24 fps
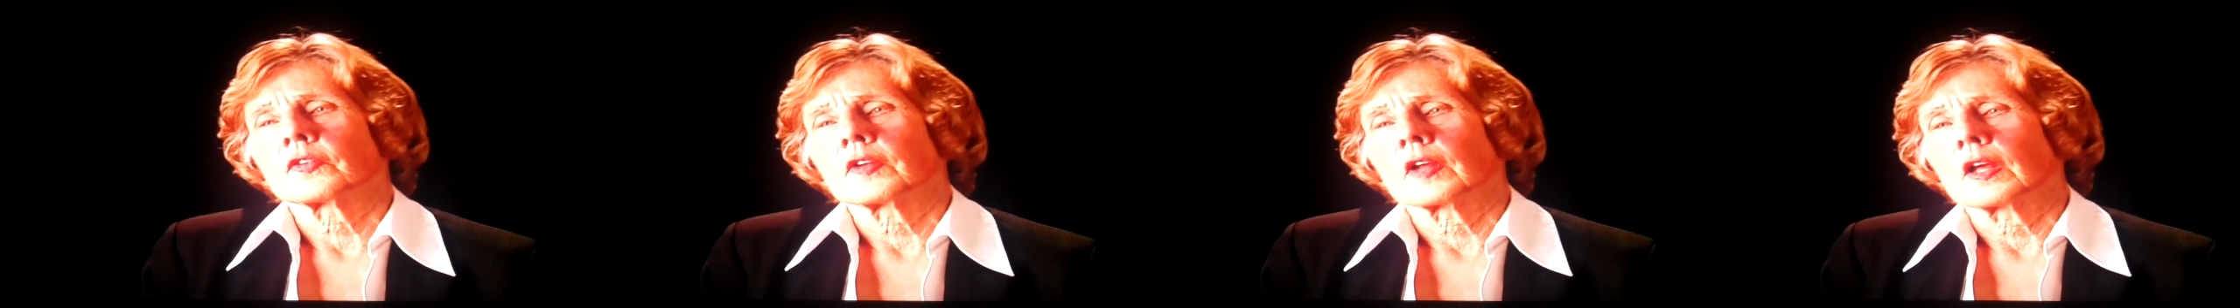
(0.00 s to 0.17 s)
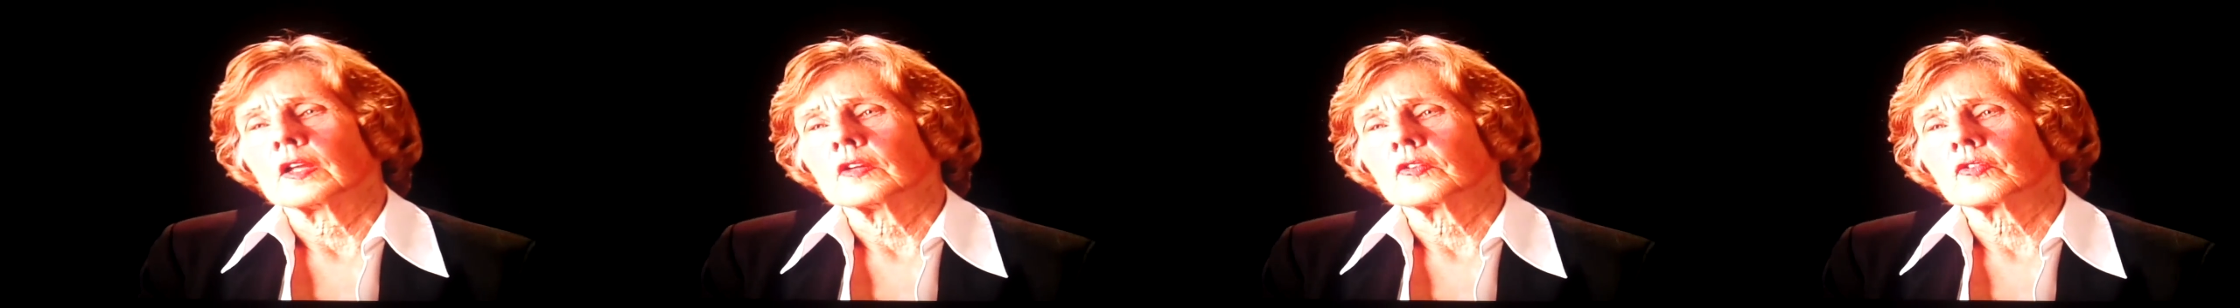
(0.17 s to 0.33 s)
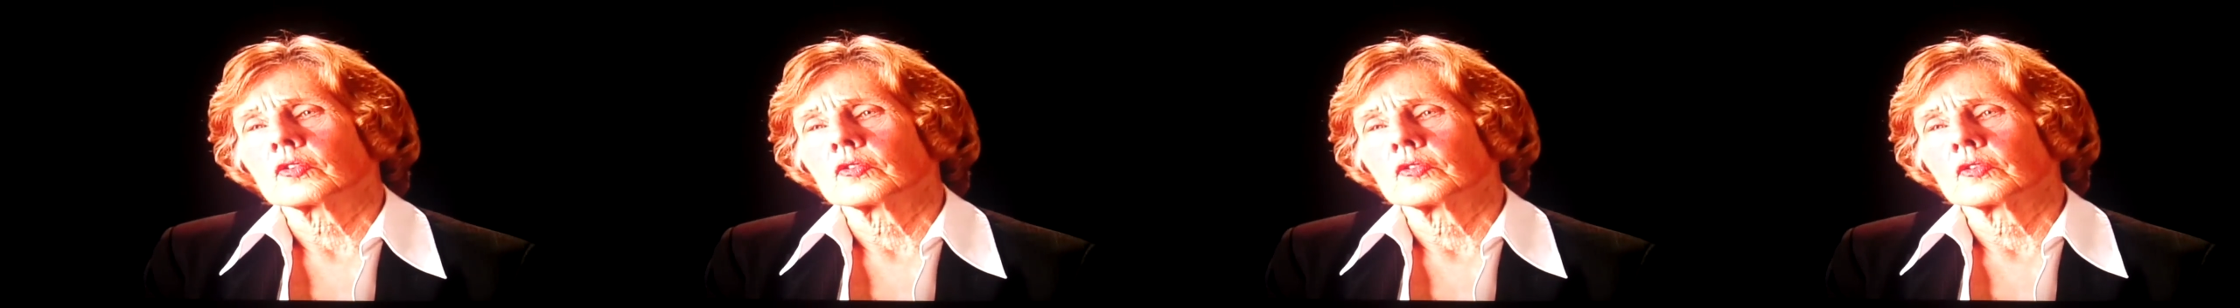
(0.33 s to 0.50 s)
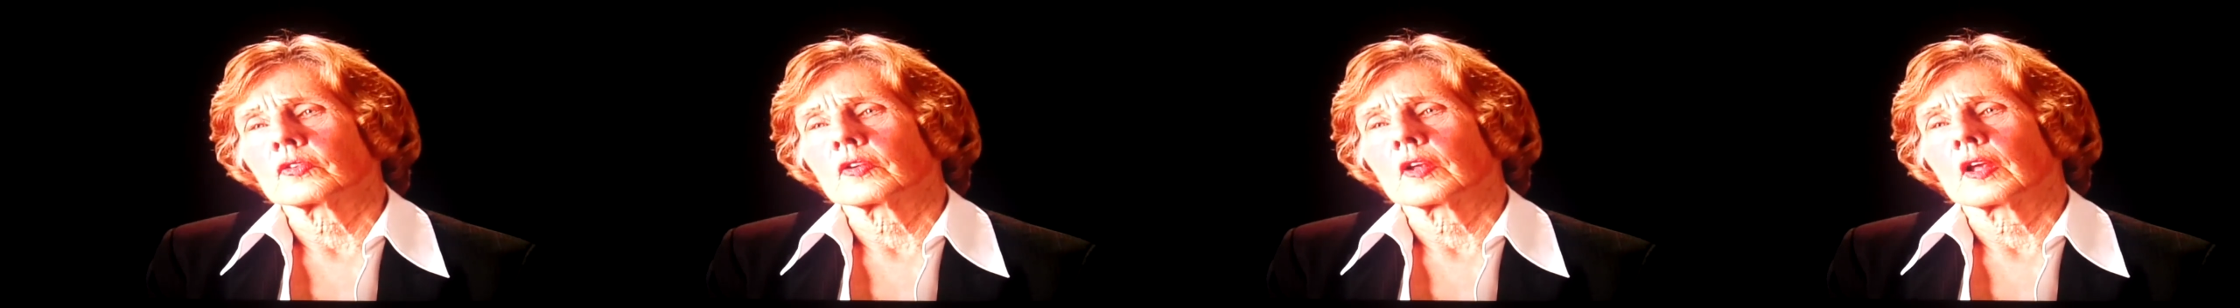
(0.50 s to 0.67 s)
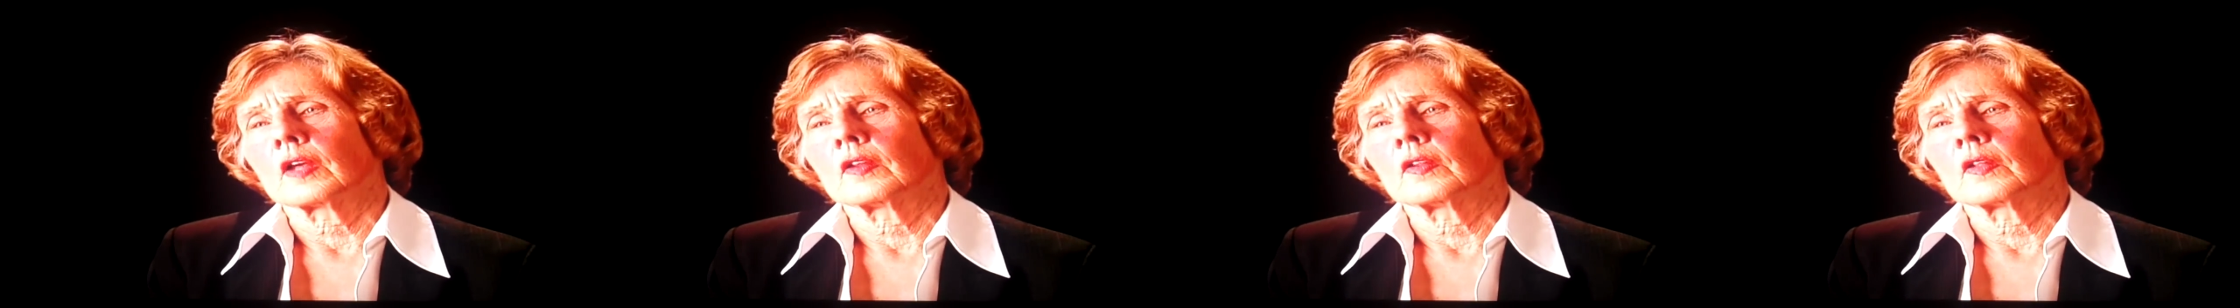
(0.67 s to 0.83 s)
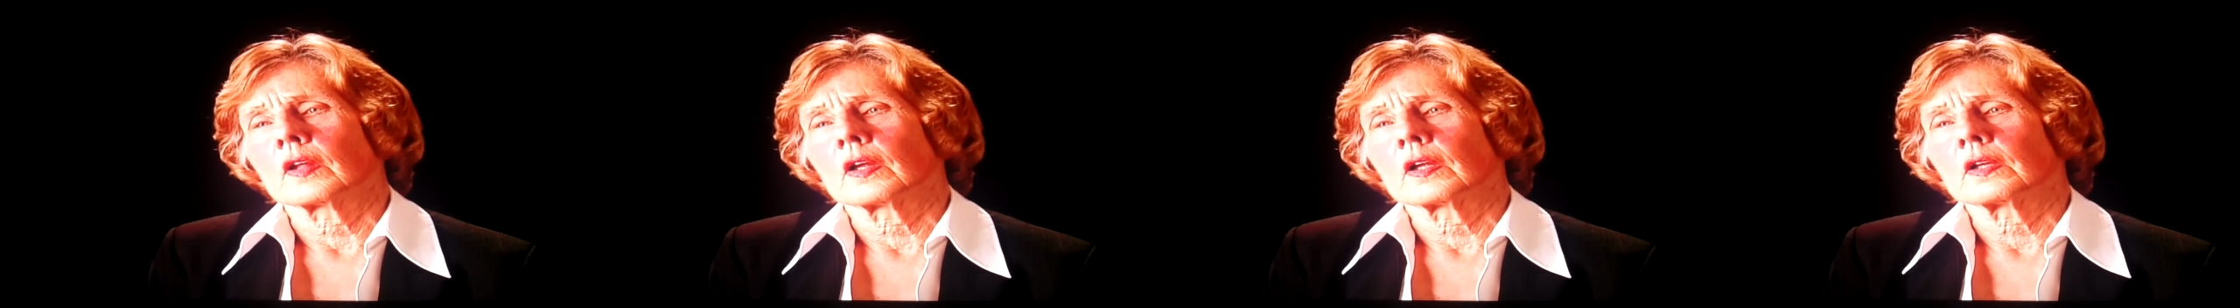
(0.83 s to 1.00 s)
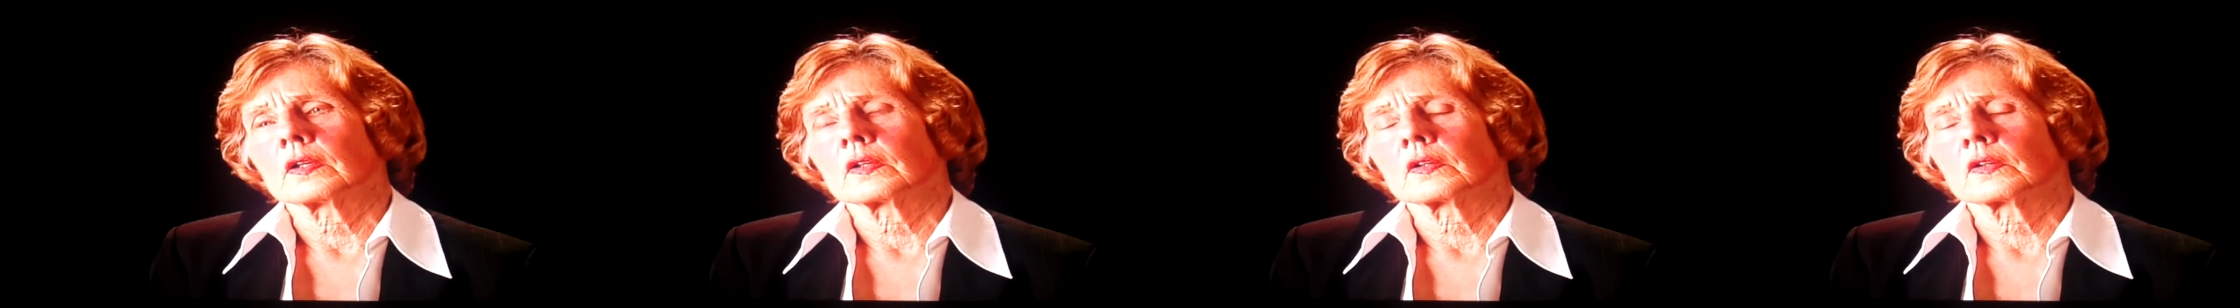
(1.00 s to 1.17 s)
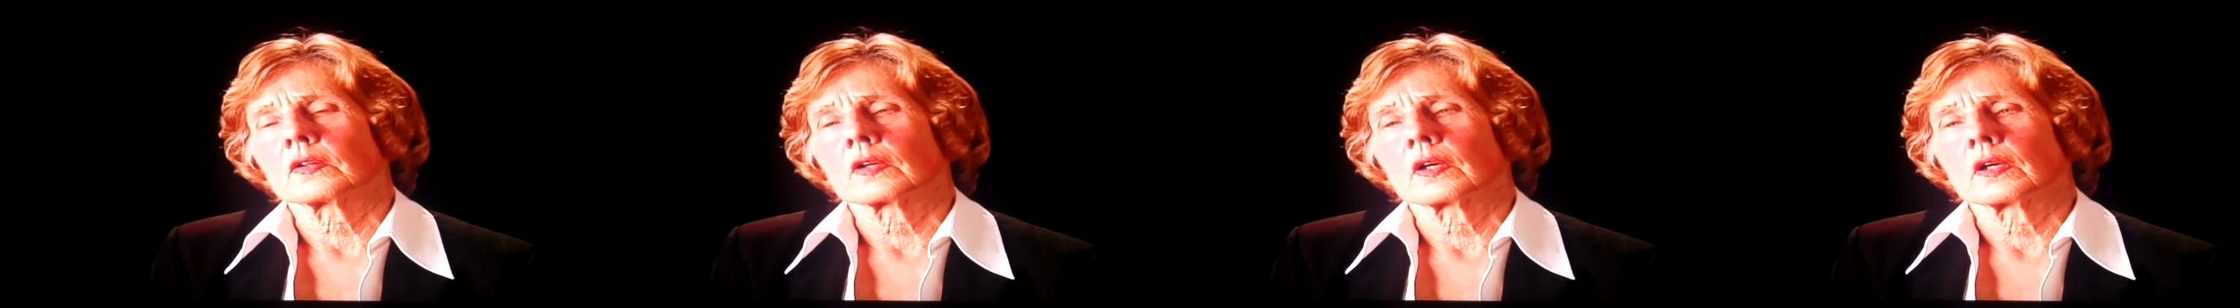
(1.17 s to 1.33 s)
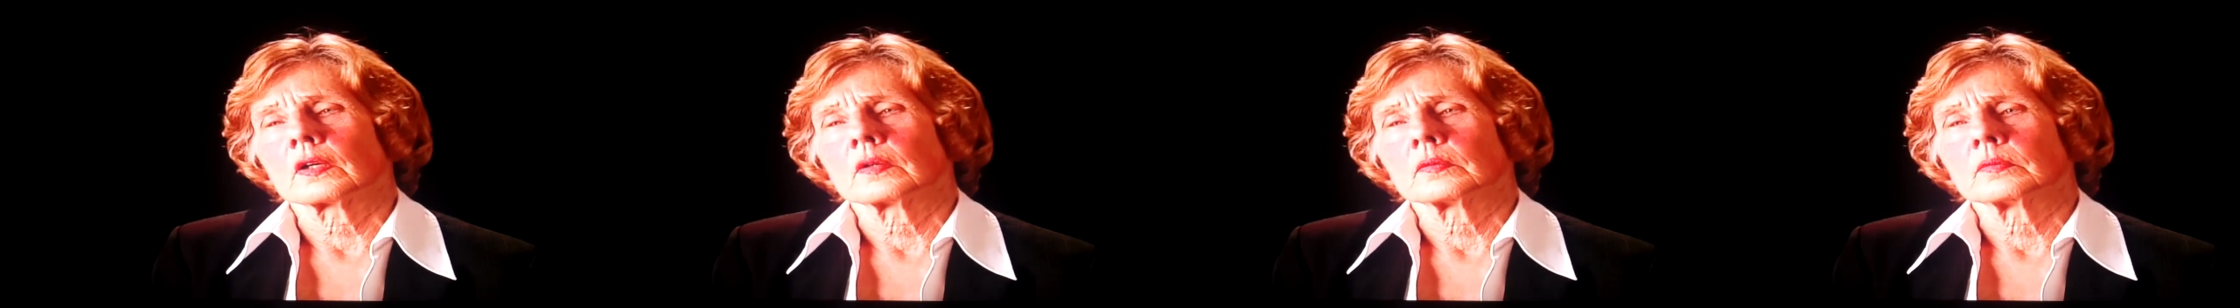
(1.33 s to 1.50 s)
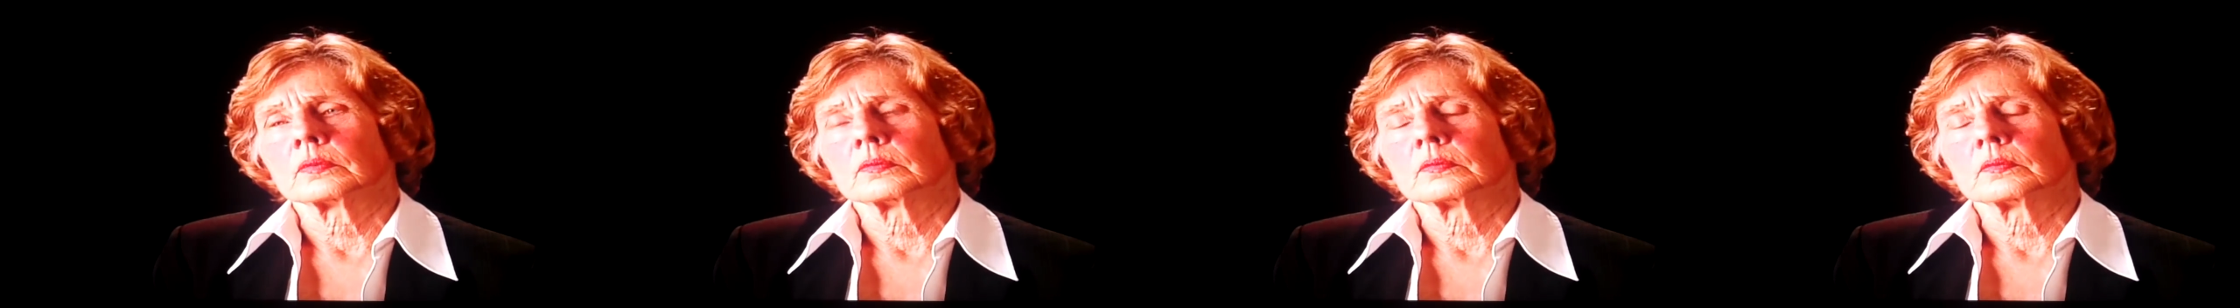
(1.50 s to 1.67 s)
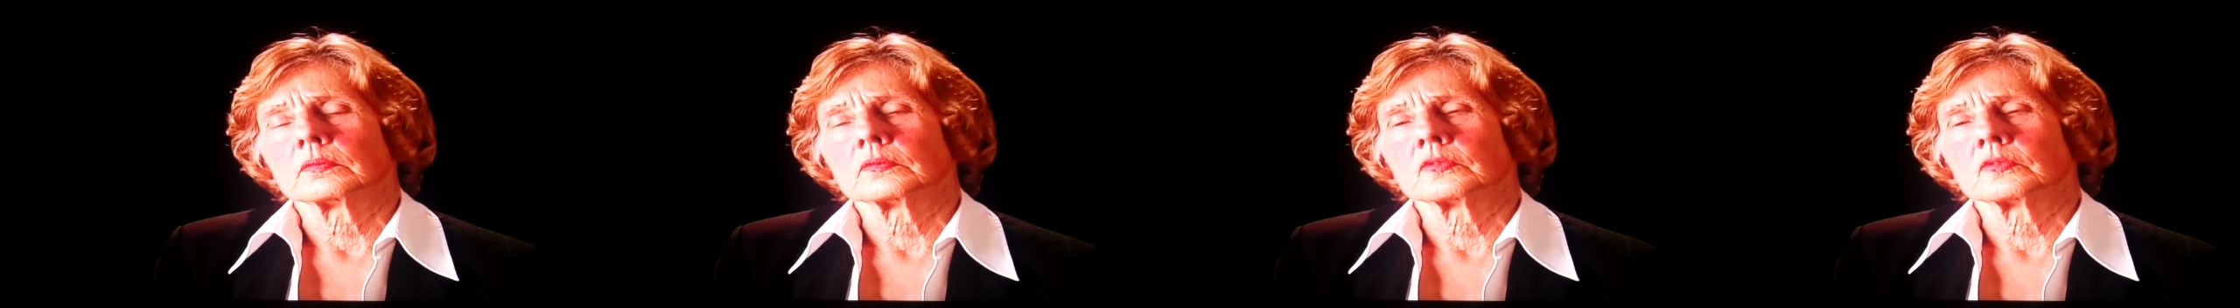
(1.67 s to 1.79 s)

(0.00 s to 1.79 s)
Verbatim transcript: States who say that uh,